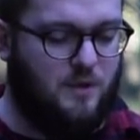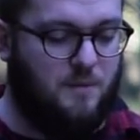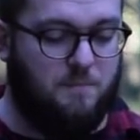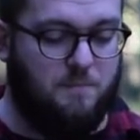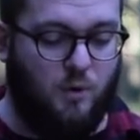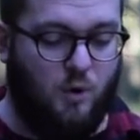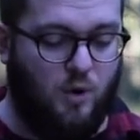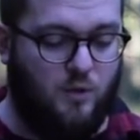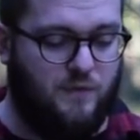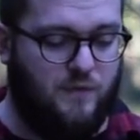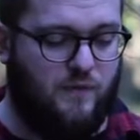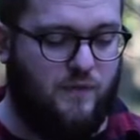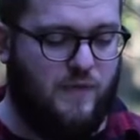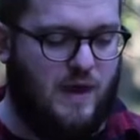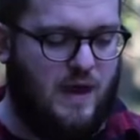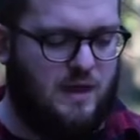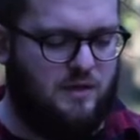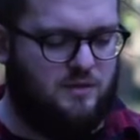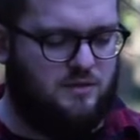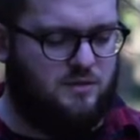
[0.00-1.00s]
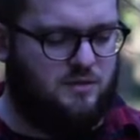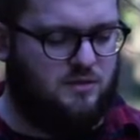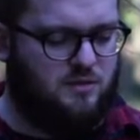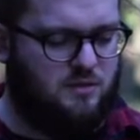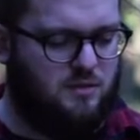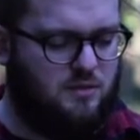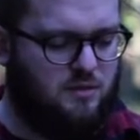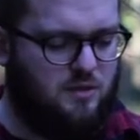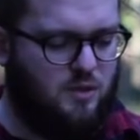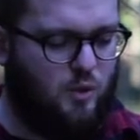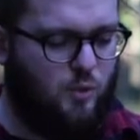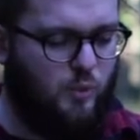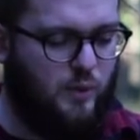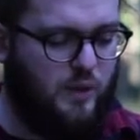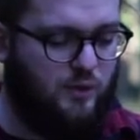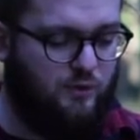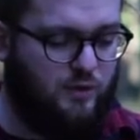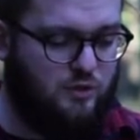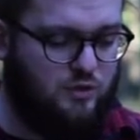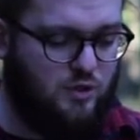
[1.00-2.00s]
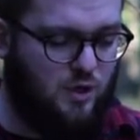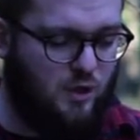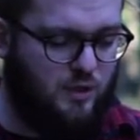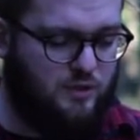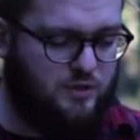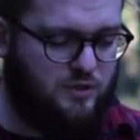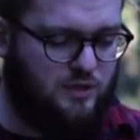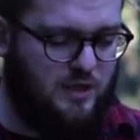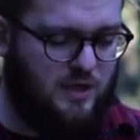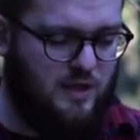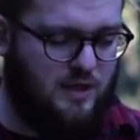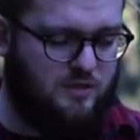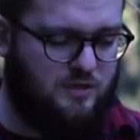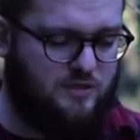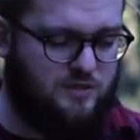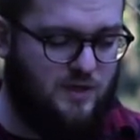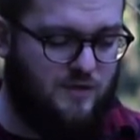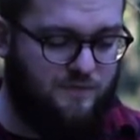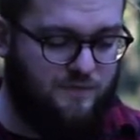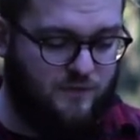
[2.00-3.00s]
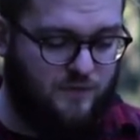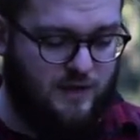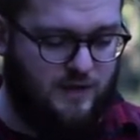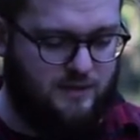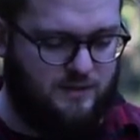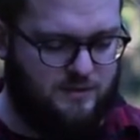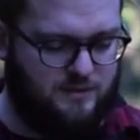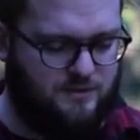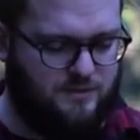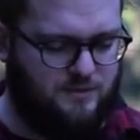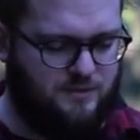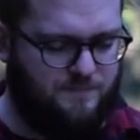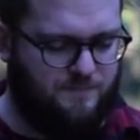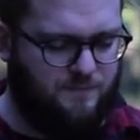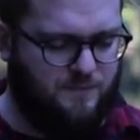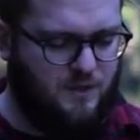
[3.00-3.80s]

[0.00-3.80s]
More than that, we rejoice in our sufferings,